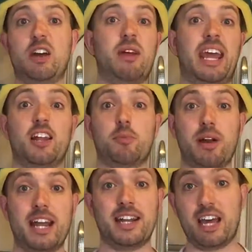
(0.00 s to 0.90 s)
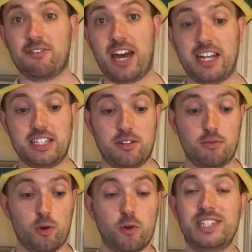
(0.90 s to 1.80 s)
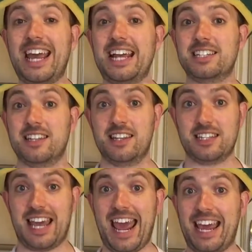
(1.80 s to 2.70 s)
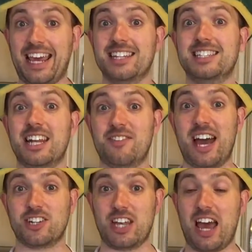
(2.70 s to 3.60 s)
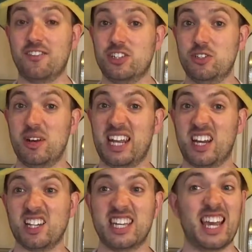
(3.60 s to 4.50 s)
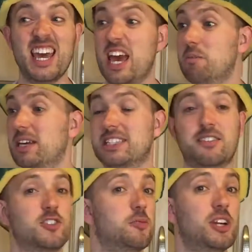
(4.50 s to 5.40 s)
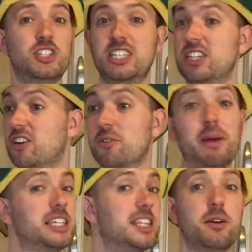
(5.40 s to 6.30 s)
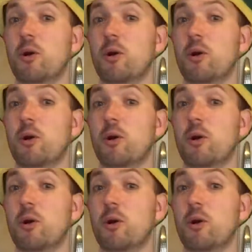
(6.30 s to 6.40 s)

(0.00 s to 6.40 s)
a regular bread knife and rotate this cake instead of actually having to do any cutting. It makes life so much easier. You're basically